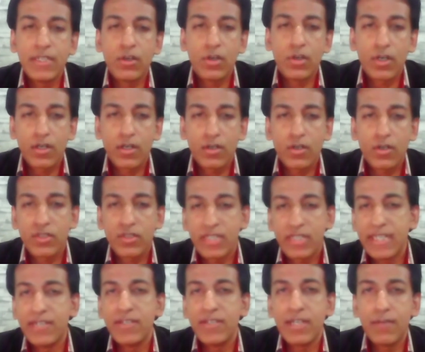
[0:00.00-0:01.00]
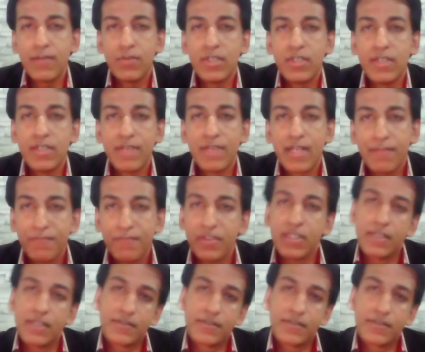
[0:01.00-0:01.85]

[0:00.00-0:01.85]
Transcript: or the area will develop with it.